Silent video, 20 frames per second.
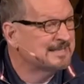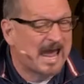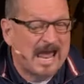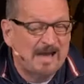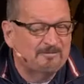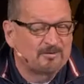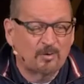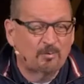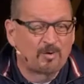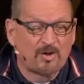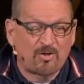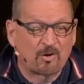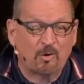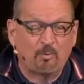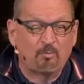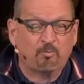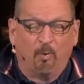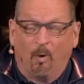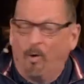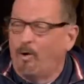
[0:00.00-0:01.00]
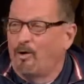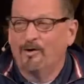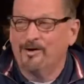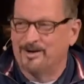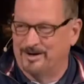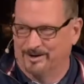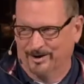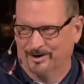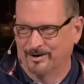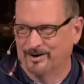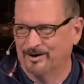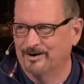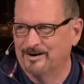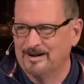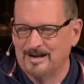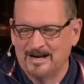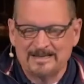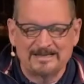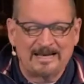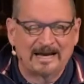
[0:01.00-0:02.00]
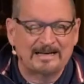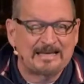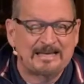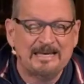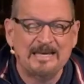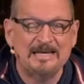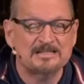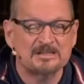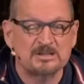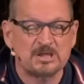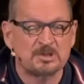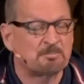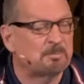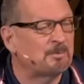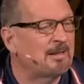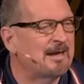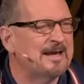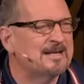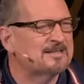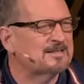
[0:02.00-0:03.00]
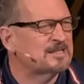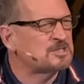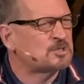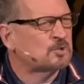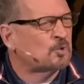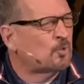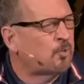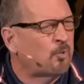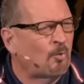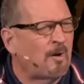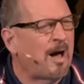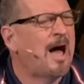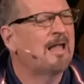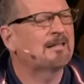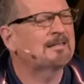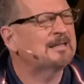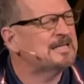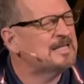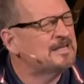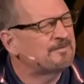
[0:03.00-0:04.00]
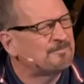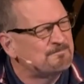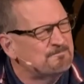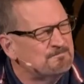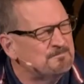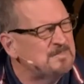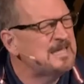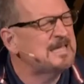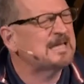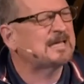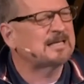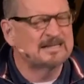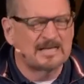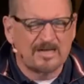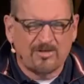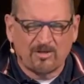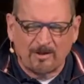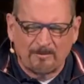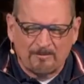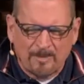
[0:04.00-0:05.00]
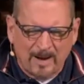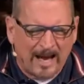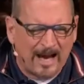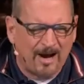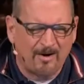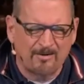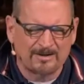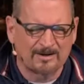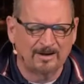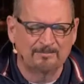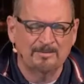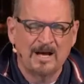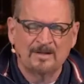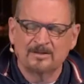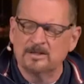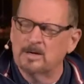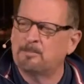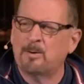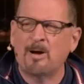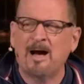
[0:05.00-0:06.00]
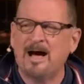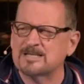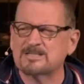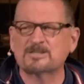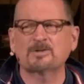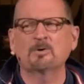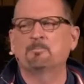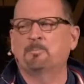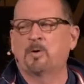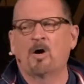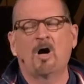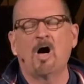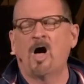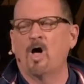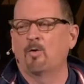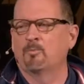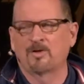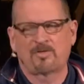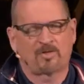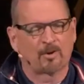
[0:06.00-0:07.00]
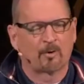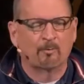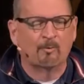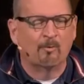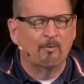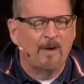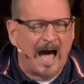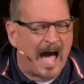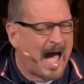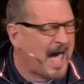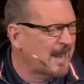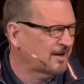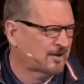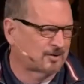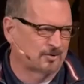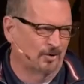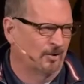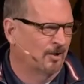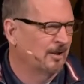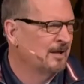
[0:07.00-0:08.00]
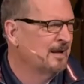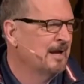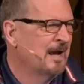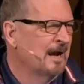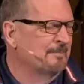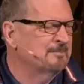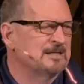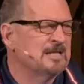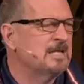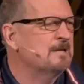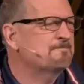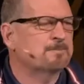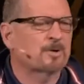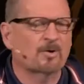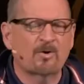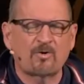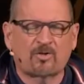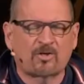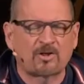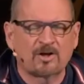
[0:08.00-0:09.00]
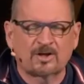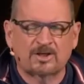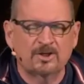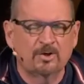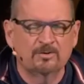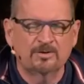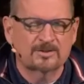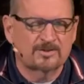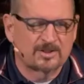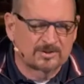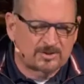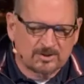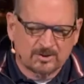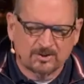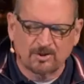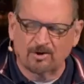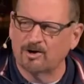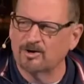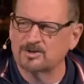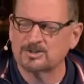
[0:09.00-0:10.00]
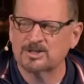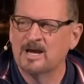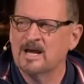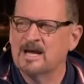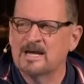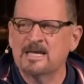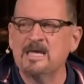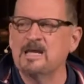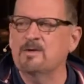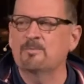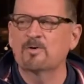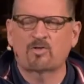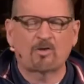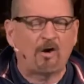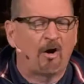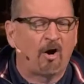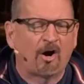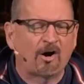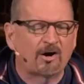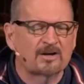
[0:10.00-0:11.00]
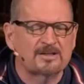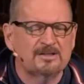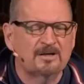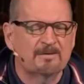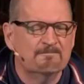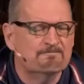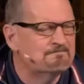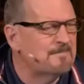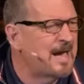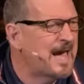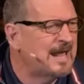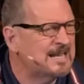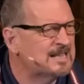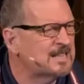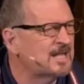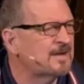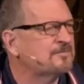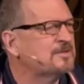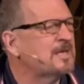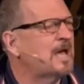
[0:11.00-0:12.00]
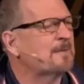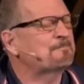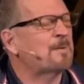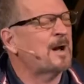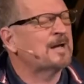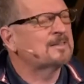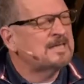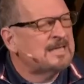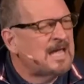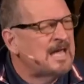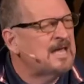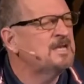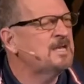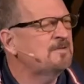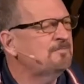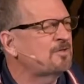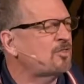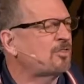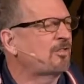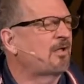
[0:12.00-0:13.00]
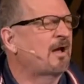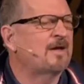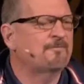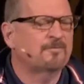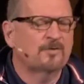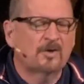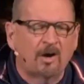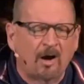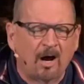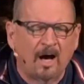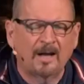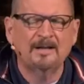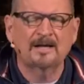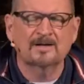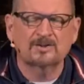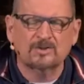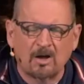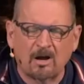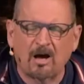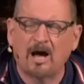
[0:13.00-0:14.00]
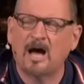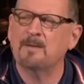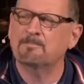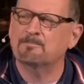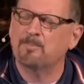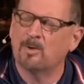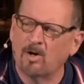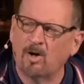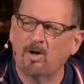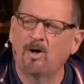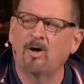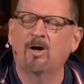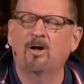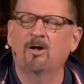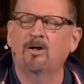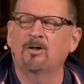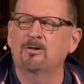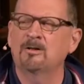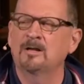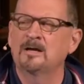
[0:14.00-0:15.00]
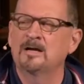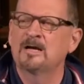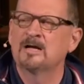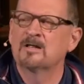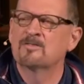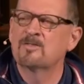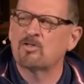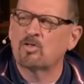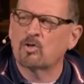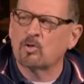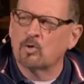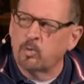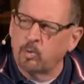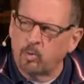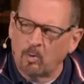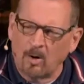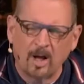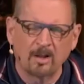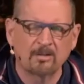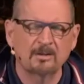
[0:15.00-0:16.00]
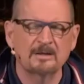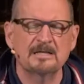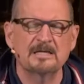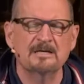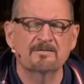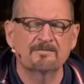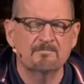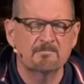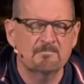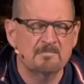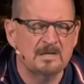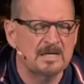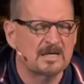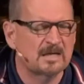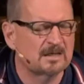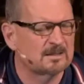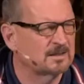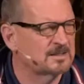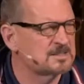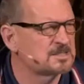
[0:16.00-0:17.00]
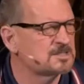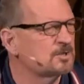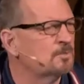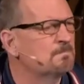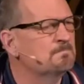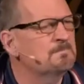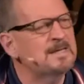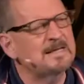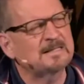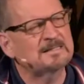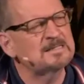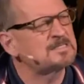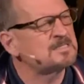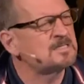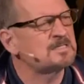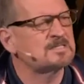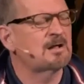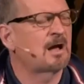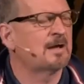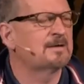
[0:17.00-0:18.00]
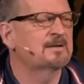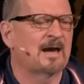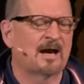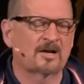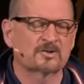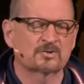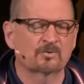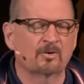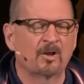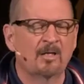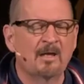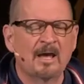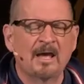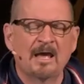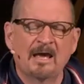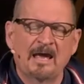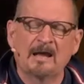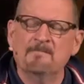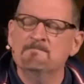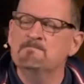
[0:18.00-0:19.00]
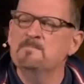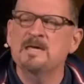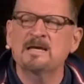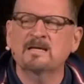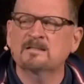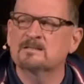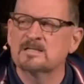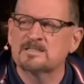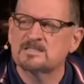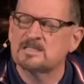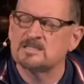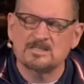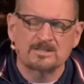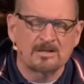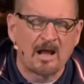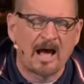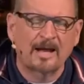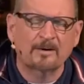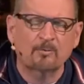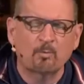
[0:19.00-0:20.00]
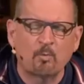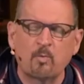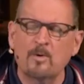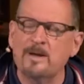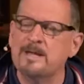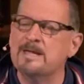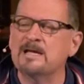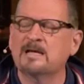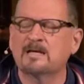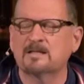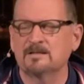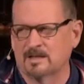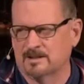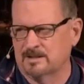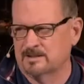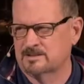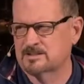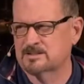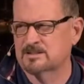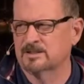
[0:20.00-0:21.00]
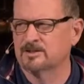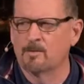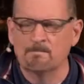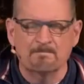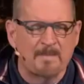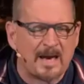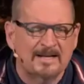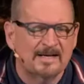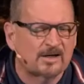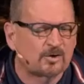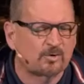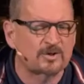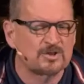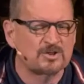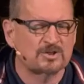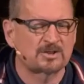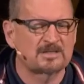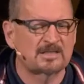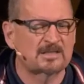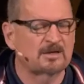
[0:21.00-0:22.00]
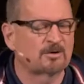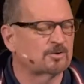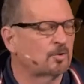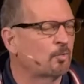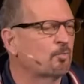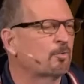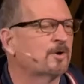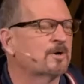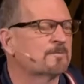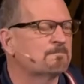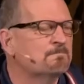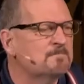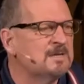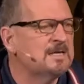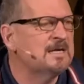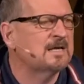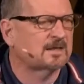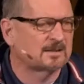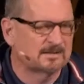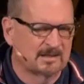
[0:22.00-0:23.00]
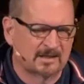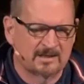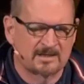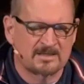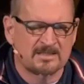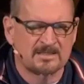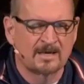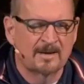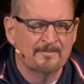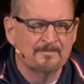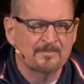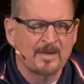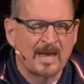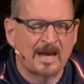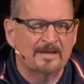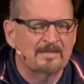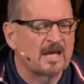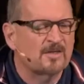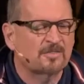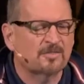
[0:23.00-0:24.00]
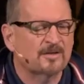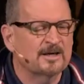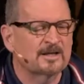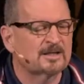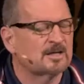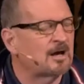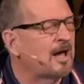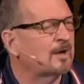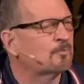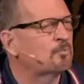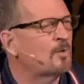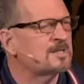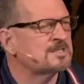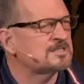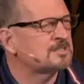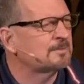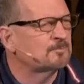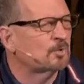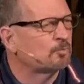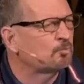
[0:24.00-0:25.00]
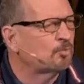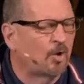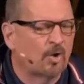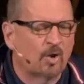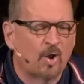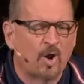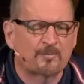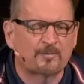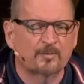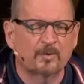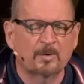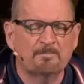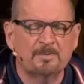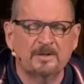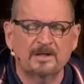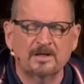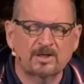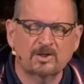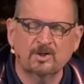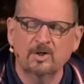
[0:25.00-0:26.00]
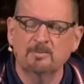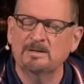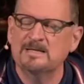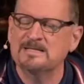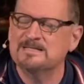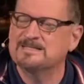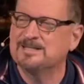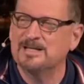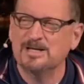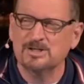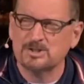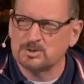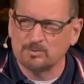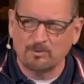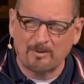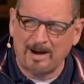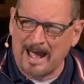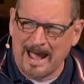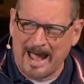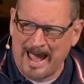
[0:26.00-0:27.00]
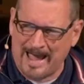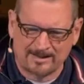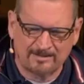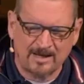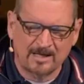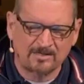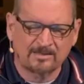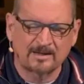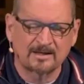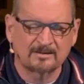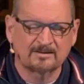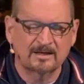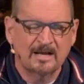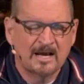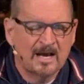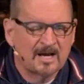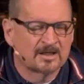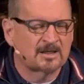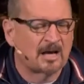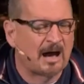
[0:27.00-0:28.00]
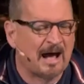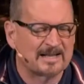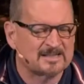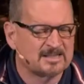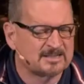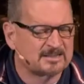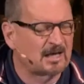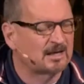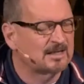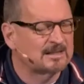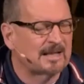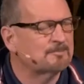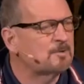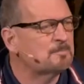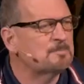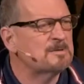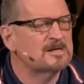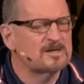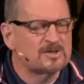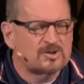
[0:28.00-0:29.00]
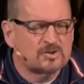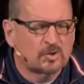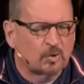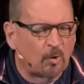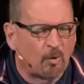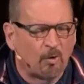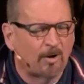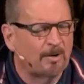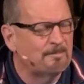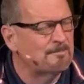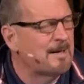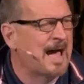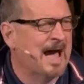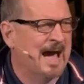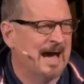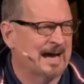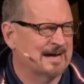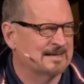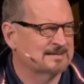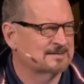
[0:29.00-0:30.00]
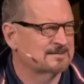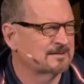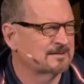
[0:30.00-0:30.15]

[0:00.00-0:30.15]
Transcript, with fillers: David was a warrior, yet he displayed this quality of meekness about him. The Apostle Paul was a radical. I mean, he persecuted the church, he was argumentative, yet by the end of his life, God had taught Paul this quality of meekness. So, meekness is not natural, and meekness is not weakness. You know, many Christians hear the word meekness, and they think God wants them to roll over and be a human dish rag. They think that God's telling them to be a doormat.